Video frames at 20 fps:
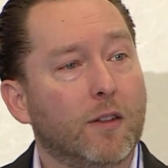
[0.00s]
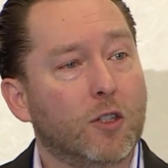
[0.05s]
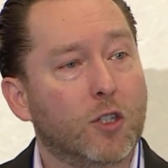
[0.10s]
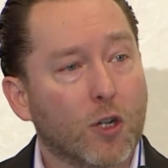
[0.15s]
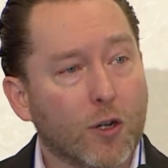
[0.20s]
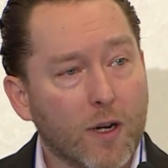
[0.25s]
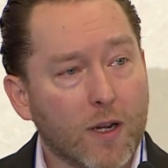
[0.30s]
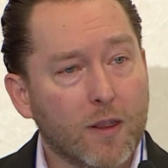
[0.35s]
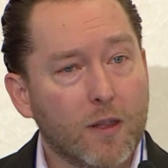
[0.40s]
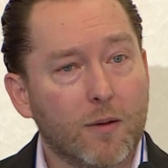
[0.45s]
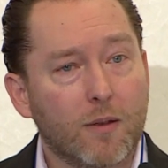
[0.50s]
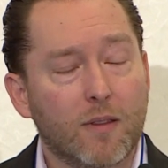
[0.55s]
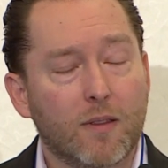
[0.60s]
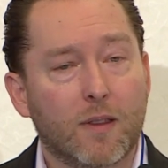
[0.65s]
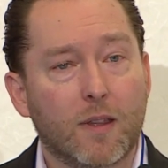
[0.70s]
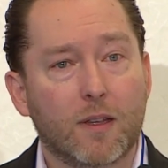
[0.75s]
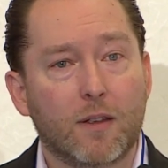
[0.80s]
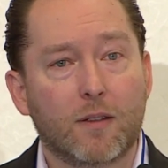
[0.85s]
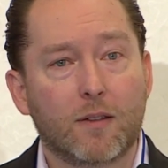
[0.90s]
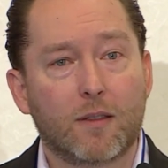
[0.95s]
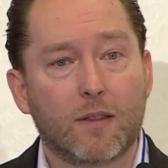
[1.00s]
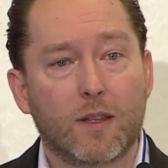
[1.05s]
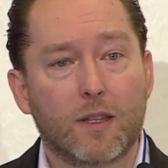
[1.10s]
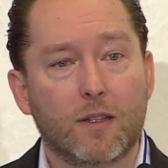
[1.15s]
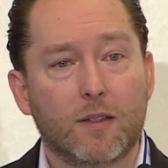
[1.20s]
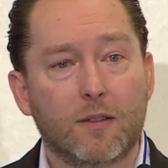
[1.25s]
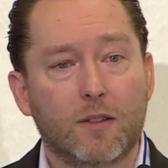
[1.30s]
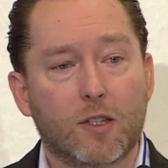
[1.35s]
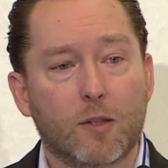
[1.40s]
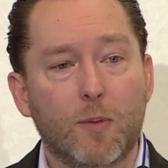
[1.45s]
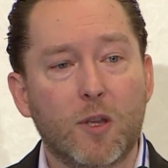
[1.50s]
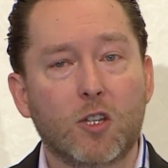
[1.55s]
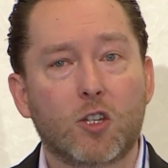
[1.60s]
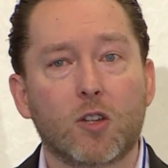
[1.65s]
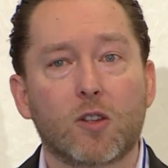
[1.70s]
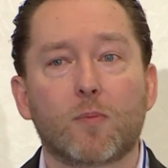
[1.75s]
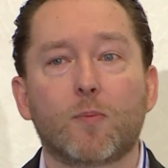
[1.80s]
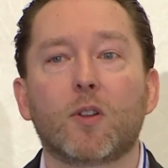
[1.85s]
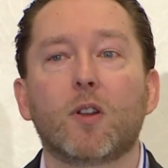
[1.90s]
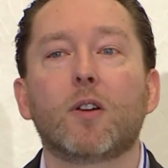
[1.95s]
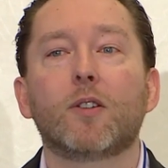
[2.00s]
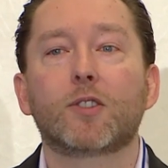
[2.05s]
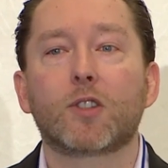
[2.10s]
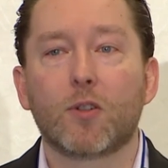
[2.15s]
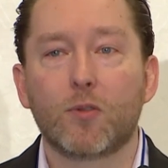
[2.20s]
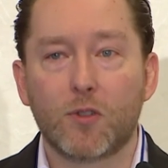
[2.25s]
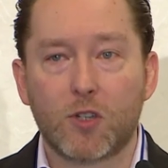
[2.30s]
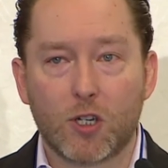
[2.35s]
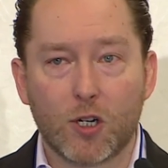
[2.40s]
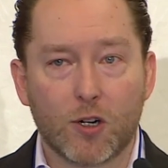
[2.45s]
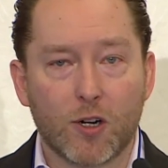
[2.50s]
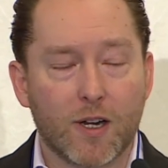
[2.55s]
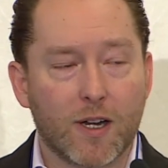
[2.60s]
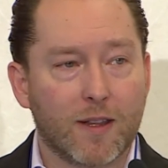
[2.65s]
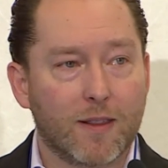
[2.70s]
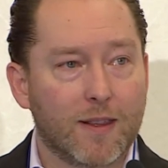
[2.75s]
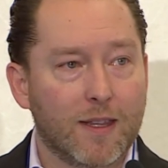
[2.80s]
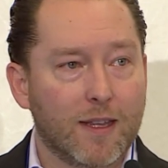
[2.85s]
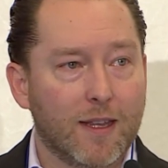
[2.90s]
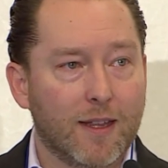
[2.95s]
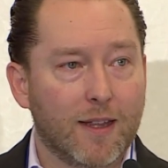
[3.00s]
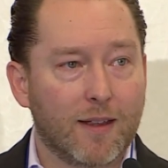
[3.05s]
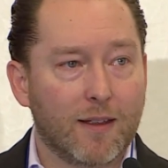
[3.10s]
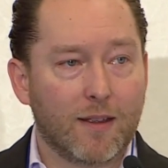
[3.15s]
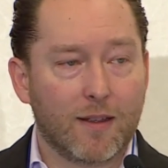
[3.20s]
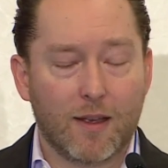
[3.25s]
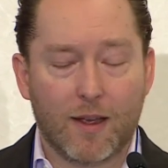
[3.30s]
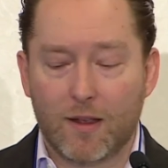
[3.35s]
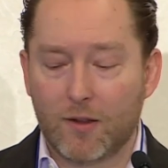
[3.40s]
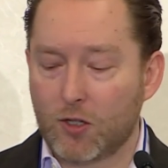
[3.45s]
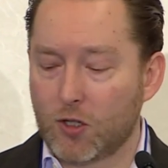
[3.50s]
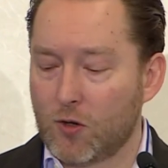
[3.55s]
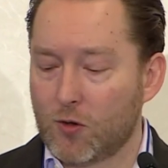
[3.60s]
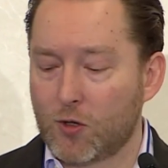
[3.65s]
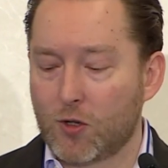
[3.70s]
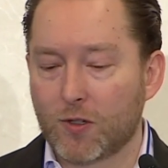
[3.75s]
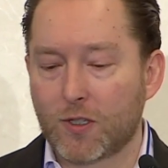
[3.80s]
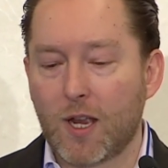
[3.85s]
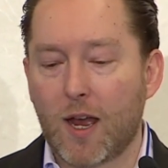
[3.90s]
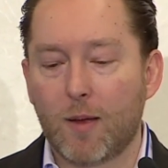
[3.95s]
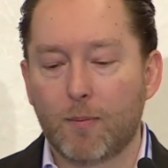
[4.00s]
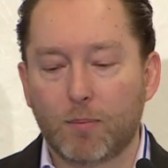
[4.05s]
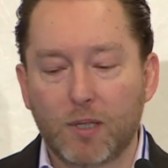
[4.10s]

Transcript: during the speeches, but also during the social time,